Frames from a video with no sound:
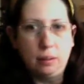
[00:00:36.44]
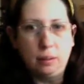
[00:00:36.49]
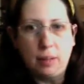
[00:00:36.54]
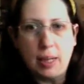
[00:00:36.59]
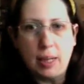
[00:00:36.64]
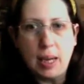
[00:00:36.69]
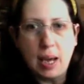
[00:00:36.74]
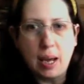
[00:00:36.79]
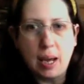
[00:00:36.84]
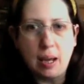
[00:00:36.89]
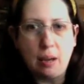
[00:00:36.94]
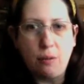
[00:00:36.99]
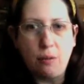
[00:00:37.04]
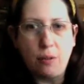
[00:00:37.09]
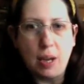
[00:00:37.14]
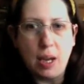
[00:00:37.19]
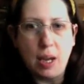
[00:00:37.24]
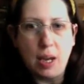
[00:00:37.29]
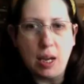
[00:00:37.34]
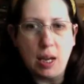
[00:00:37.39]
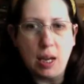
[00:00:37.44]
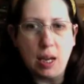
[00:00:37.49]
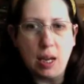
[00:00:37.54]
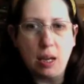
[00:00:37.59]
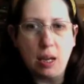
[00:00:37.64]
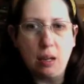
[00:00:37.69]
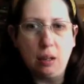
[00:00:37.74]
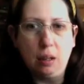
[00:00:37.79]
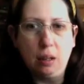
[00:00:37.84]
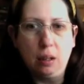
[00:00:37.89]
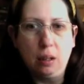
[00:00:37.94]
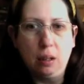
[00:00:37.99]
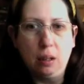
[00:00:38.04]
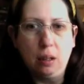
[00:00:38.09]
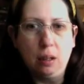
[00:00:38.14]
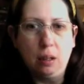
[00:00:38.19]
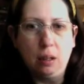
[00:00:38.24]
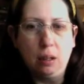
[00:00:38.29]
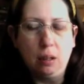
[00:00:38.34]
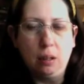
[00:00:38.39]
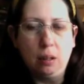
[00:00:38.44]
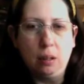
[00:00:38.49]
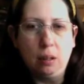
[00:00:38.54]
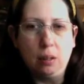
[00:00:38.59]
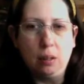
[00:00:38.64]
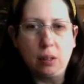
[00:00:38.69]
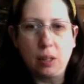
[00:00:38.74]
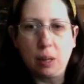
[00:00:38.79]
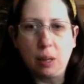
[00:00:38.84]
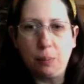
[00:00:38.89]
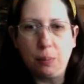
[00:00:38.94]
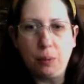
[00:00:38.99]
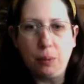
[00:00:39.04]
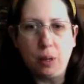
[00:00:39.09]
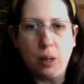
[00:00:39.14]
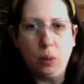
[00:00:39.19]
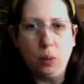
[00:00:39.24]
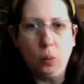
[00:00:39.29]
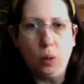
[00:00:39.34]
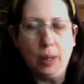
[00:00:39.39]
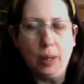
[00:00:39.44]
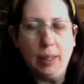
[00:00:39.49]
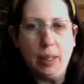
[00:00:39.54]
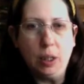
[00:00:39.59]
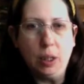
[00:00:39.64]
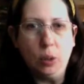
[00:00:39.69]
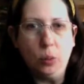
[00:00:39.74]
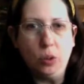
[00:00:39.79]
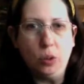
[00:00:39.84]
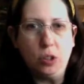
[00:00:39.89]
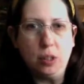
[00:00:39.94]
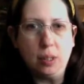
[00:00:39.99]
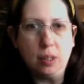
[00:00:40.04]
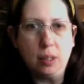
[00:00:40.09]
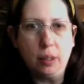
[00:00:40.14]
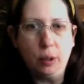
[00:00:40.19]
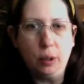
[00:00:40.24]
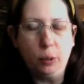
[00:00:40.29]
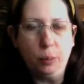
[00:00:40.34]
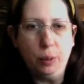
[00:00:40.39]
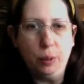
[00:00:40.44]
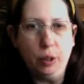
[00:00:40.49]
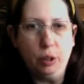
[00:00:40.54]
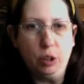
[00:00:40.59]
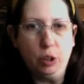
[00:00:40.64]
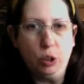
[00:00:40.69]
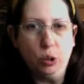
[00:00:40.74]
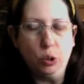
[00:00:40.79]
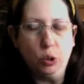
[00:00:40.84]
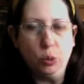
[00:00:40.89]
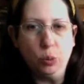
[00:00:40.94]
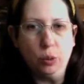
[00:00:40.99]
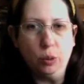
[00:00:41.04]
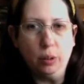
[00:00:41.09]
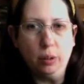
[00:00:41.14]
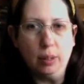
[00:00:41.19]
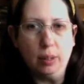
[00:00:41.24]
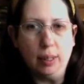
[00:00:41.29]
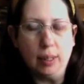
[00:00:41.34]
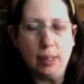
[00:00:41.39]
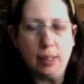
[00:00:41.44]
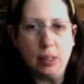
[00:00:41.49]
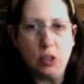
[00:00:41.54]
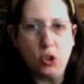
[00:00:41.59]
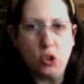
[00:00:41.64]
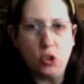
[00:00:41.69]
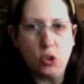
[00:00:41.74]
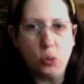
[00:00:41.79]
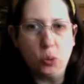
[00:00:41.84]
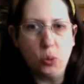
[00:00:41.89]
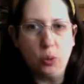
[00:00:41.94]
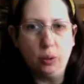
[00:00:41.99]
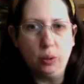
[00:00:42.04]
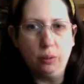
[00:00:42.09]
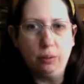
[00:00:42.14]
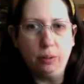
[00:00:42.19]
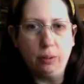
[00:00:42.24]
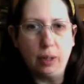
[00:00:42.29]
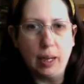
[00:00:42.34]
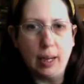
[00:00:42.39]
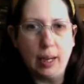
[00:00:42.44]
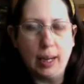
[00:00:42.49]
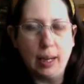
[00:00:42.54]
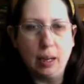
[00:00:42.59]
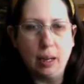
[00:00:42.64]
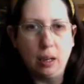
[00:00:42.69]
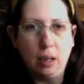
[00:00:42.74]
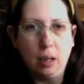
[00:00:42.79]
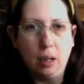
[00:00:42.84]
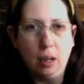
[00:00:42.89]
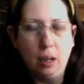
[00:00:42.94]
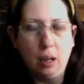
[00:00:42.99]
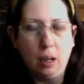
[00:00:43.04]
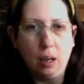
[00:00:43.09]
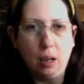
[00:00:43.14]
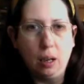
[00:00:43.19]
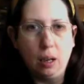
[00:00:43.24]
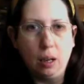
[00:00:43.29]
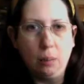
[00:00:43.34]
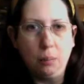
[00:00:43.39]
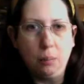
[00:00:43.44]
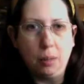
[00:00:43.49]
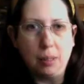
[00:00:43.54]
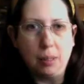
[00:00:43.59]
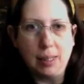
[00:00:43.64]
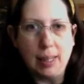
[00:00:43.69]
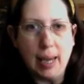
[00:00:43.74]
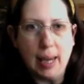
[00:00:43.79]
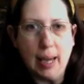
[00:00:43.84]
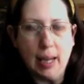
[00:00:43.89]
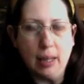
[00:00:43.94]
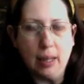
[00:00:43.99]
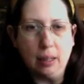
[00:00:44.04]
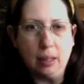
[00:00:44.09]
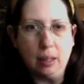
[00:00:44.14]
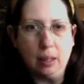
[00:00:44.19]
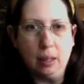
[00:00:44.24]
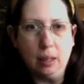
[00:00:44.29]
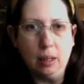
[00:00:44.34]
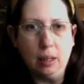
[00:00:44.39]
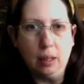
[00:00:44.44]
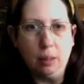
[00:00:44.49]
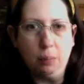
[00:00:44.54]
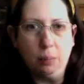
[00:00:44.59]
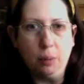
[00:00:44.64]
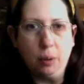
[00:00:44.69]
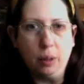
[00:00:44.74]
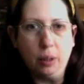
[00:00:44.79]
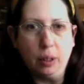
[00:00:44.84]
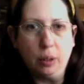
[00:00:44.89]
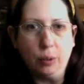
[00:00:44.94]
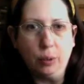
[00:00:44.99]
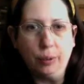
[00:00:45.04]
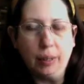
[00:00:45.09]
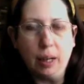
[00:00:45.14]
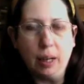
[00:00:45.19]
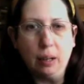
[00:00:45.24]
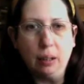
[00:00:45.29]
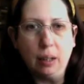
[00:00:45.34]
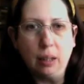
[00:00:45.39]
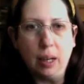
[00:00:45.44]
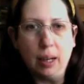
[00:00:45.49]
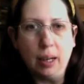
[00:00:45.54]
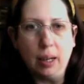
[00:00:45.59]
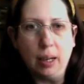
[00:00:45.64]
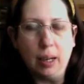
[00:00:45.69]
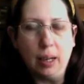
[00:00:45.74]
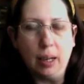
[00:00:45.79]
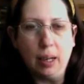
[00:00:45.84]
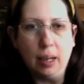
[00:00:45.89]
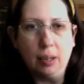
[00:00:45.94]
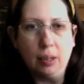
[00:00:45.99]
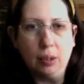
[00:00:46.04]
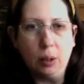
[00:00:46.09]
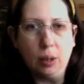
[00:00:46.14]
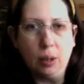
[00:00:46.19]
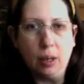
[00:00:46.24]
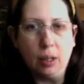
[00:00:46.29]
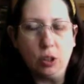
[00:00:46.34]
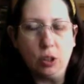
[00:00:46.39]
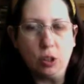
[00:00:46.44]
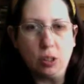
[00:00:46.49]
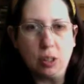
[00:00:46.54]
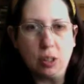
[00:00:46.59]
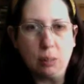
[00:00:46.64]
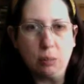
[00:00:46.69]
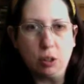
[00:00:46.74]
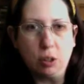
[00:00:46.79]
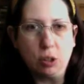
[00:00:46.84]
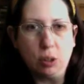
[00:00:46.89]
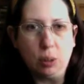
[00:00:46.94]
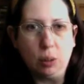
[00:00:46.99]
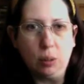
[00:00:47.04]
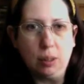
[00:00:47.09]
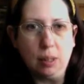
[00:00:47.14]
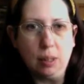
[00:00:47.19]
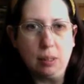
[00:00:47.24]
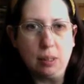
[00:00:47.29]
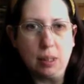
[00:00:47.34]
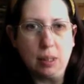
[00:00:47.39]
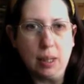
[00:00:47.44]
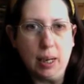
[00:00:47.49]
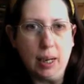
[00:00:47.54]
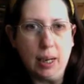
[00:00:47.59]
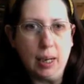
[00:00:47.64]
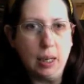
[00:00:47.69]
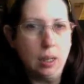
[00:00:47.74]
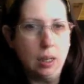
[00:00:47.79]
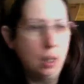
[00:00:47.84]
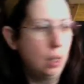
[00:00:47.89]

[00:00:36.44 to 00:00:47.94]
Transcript: We have a Scuppernong wine here, which is a little bit unusual. It's sort of like Muscat. I bought it in North Carolina, and I thought I'd just demonstrate with this today.